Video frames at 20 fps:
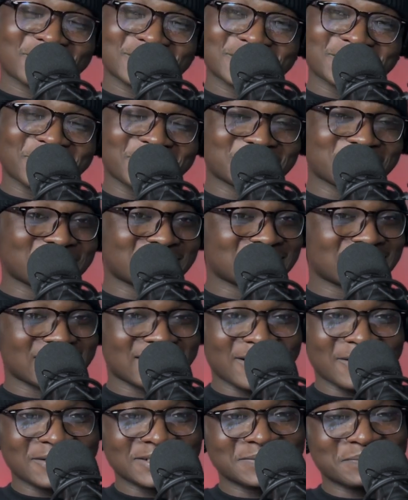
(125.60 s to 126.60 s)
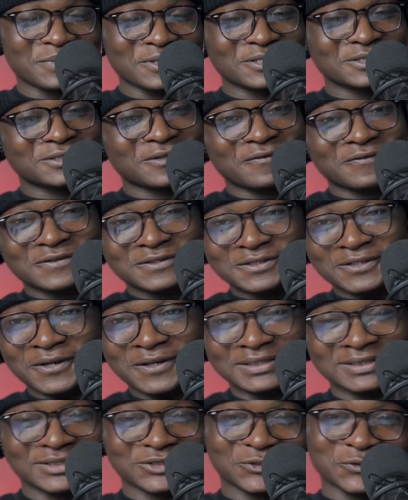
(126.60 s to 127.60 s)
Stars was announced. Birth of
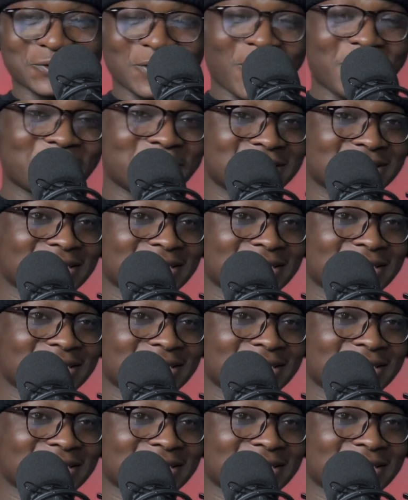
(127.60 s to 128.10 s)
Stars dropped.